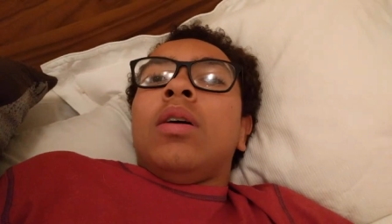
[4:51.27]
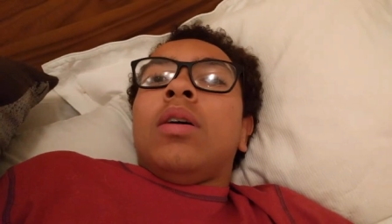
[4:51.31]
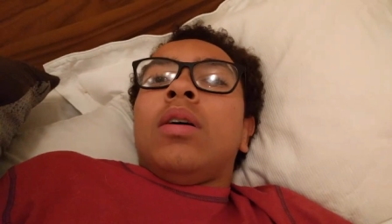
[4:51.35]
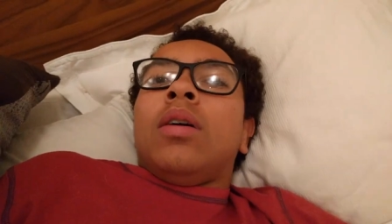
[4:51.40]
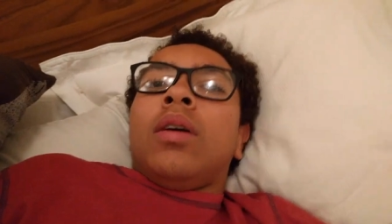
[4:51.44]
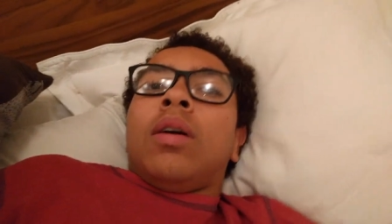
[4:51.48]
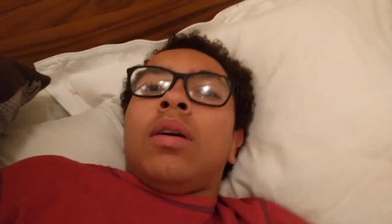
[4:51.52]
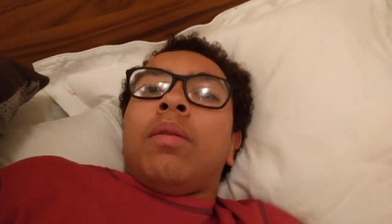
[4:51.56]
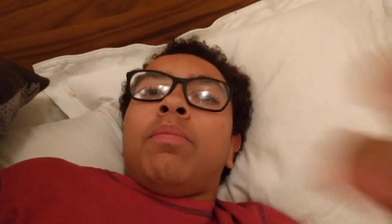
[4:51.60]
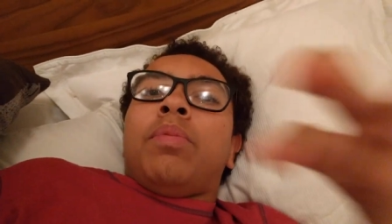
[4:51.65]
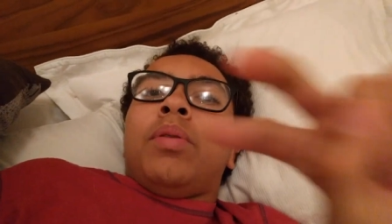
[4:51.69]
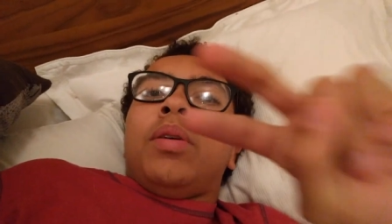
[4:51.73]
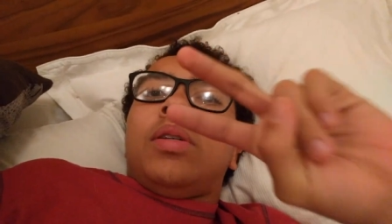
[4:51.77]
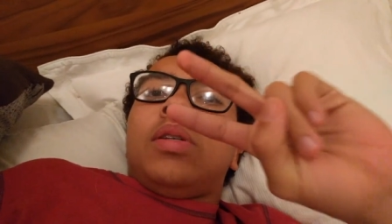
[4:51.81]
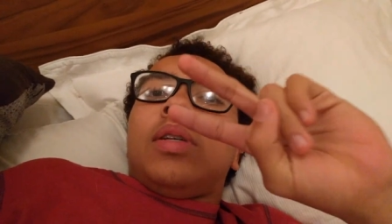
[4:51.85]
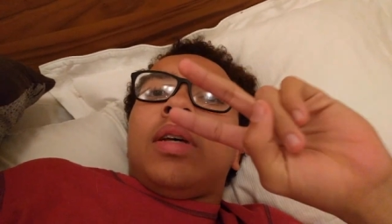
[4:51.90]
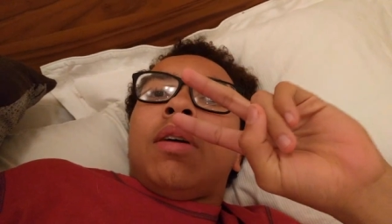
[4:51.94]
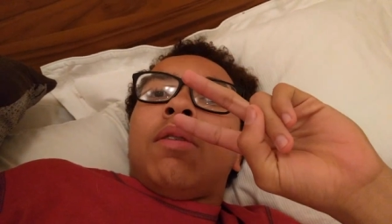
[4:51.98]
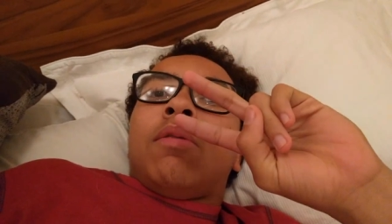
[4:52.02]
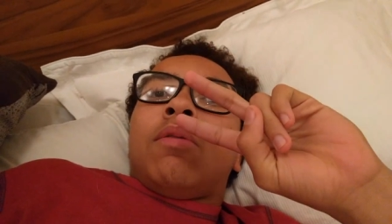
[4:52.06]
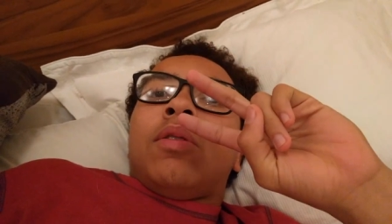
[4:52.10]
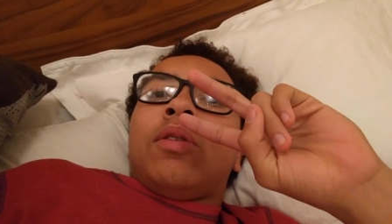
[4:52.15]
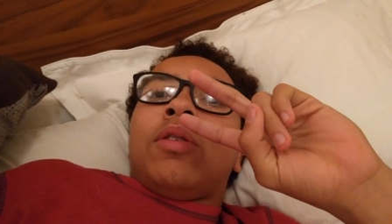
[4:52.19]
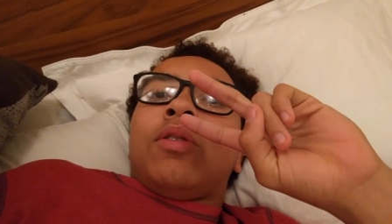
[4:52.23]
Alright, peace out.
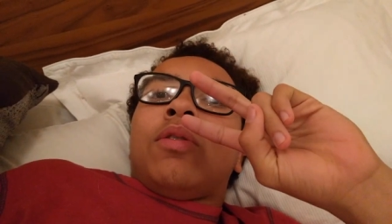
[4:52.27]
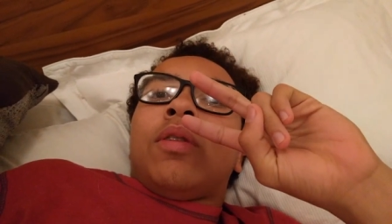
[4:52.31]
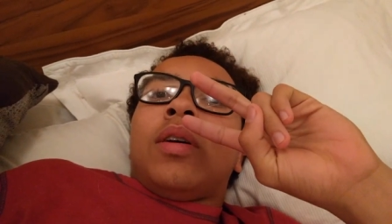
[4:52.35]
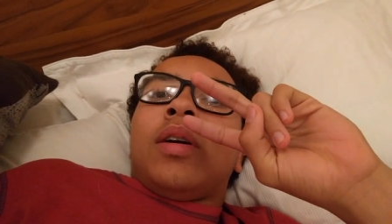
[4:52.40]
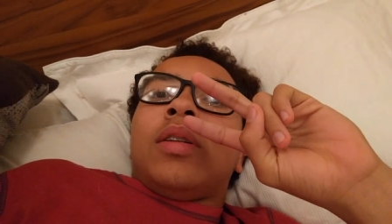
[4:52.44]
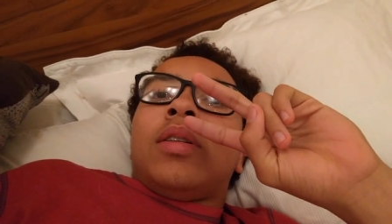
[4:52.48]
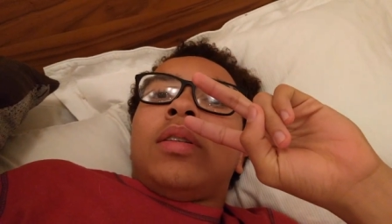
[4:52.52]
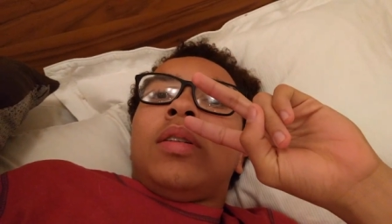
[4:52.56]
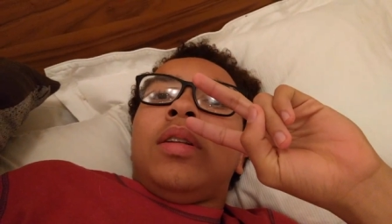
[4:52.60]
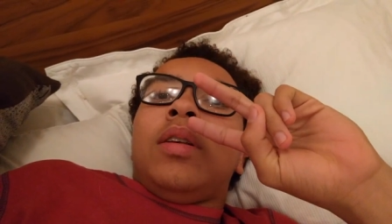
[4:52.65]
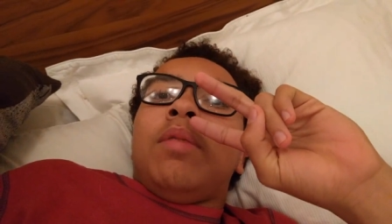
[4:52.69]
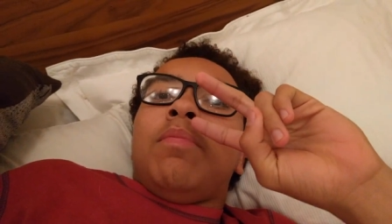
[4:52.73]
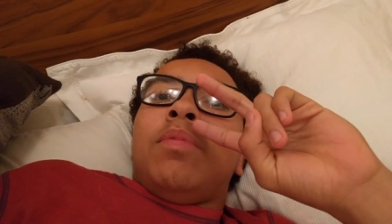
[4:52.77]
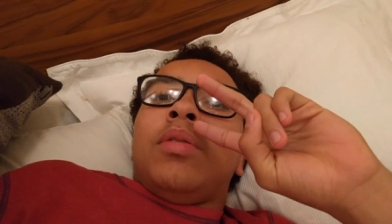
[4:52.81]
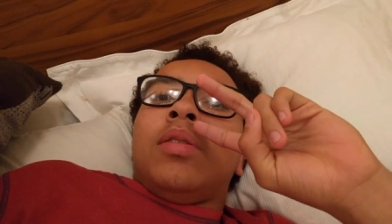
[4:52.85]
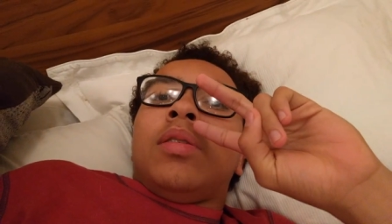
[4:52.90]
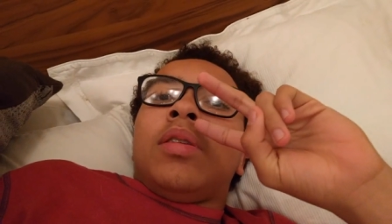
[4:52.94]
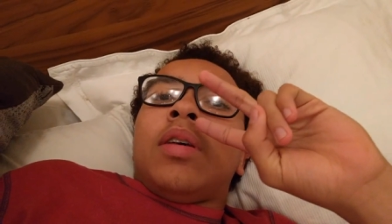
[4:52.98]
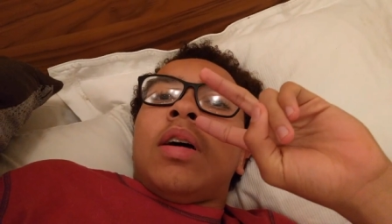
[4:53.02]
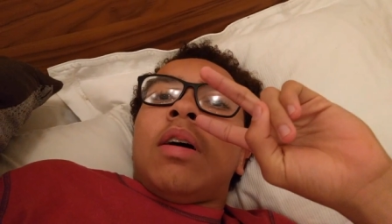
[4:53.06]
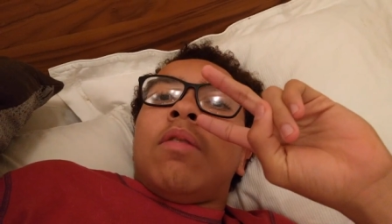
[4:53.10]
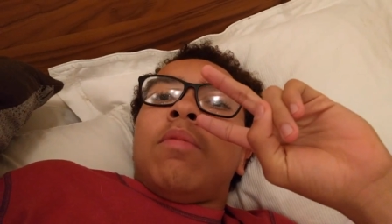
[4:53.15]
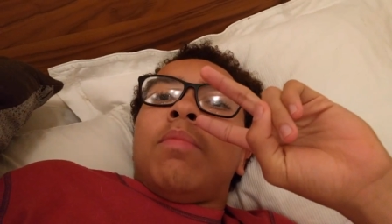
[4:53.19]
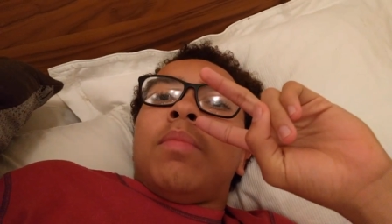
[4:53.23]
I'm gonna try and sleep this
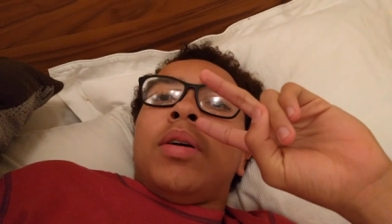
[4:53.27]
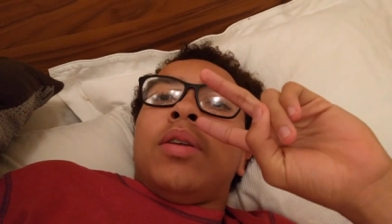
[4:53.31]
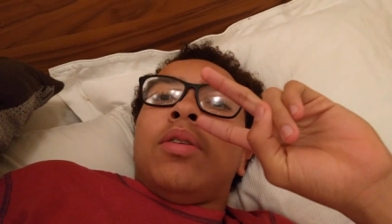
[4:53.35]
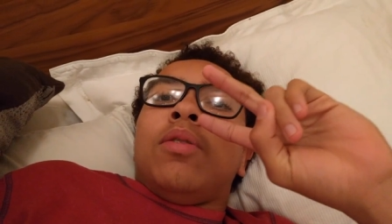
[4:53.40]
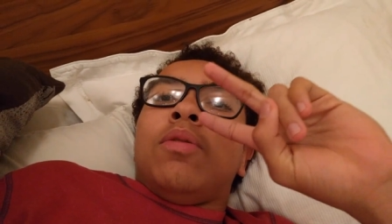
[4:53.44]
out, my